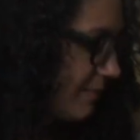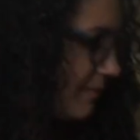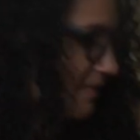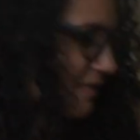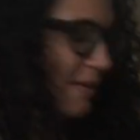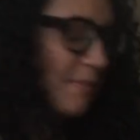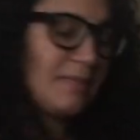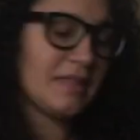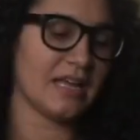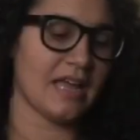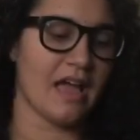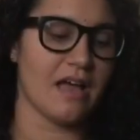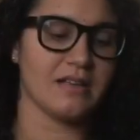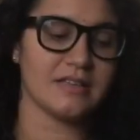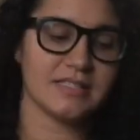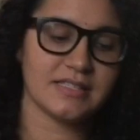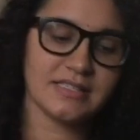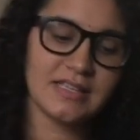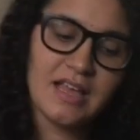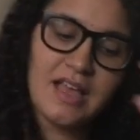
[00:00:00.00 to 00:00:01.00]
Something
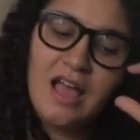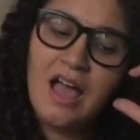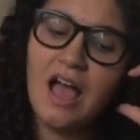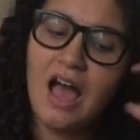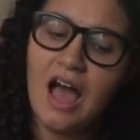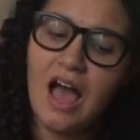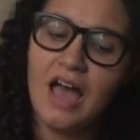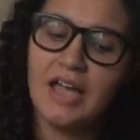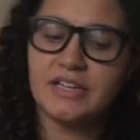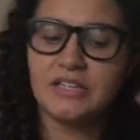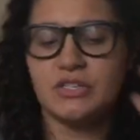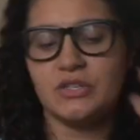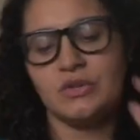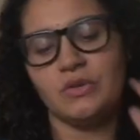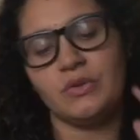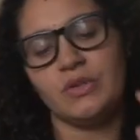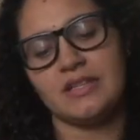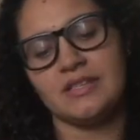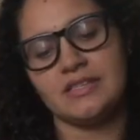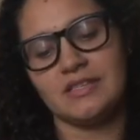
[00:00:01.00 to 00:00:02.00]
else I
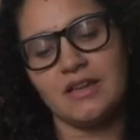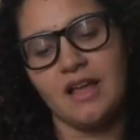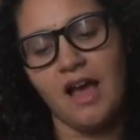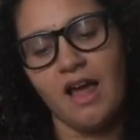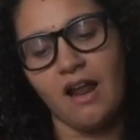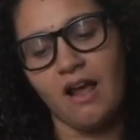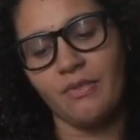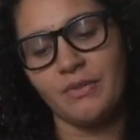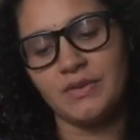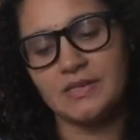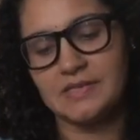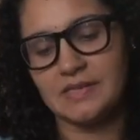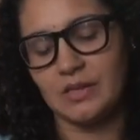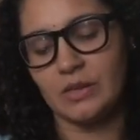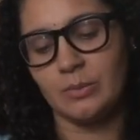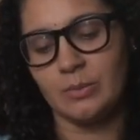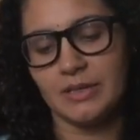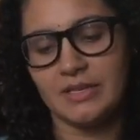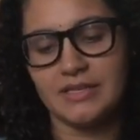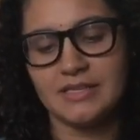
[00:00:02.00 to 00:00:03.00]
do that's not on the
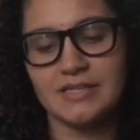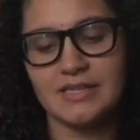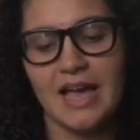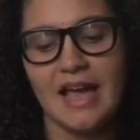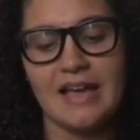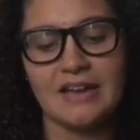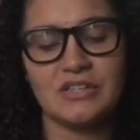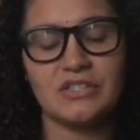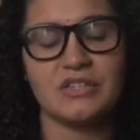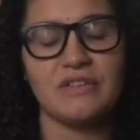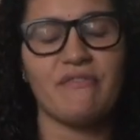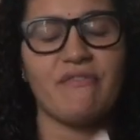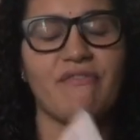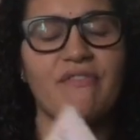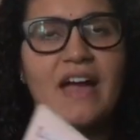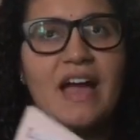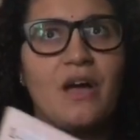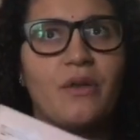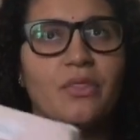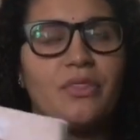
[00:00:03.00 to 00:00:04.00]
syllabus, I actually
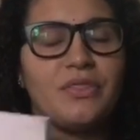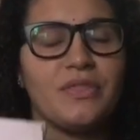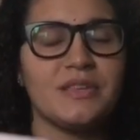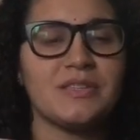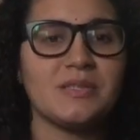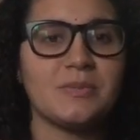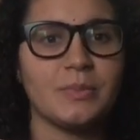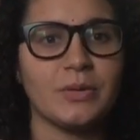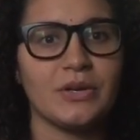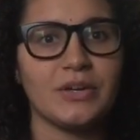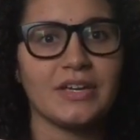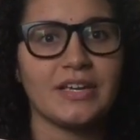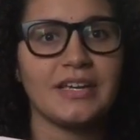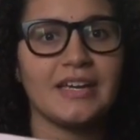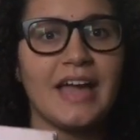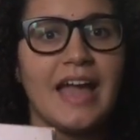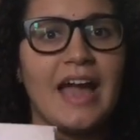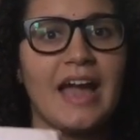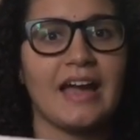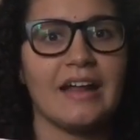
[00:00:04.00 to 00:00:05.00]
found this book
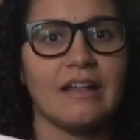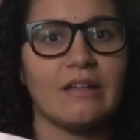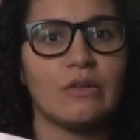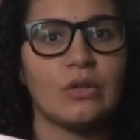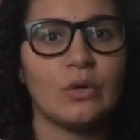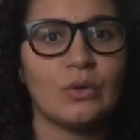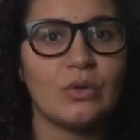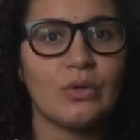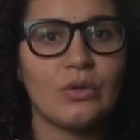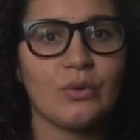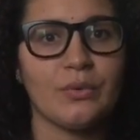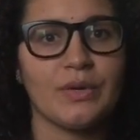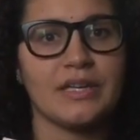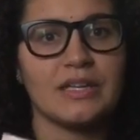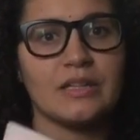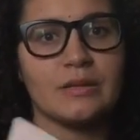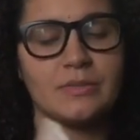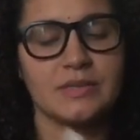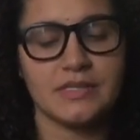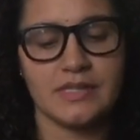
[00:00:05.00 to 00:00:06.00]
at a local
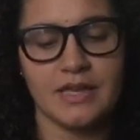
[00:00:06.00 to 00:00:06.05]
curriculum